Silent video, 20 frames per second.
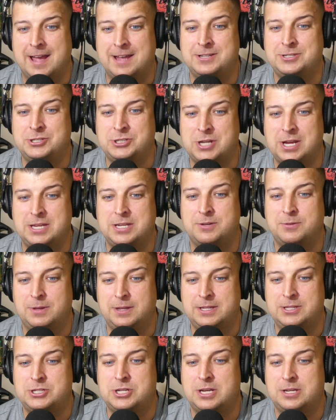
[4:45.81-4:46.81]
I
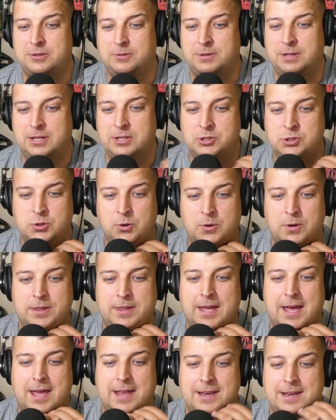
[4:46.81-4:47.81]
genuinely, genuinely
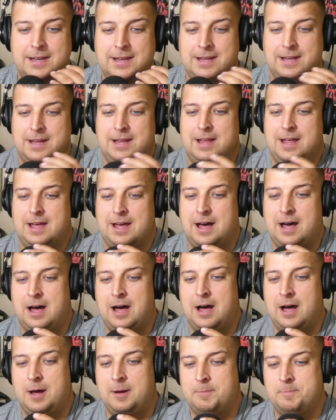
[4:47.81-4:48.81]
enjoyed that.
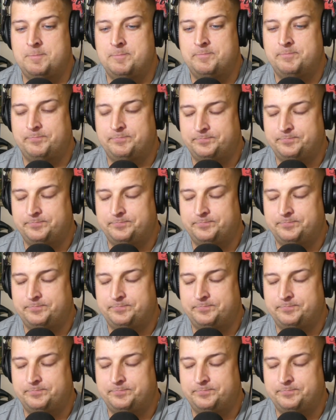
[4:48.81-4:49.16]
Um,